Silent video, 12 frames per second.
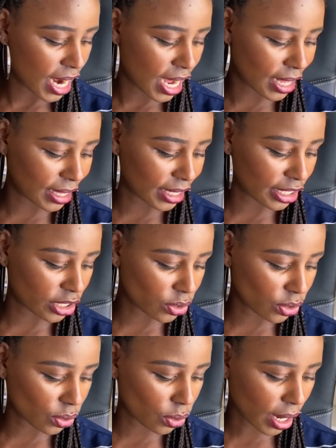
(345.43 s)
And then it
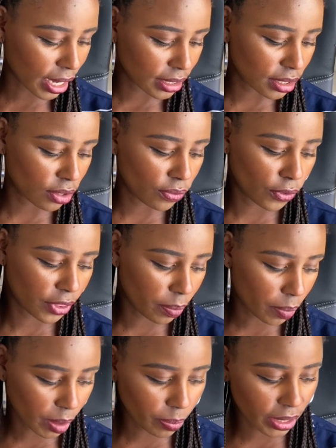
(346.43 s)
also asks for the
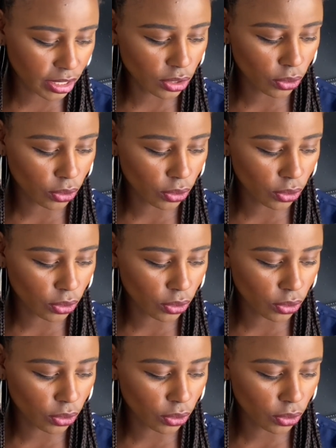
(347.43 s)
purpose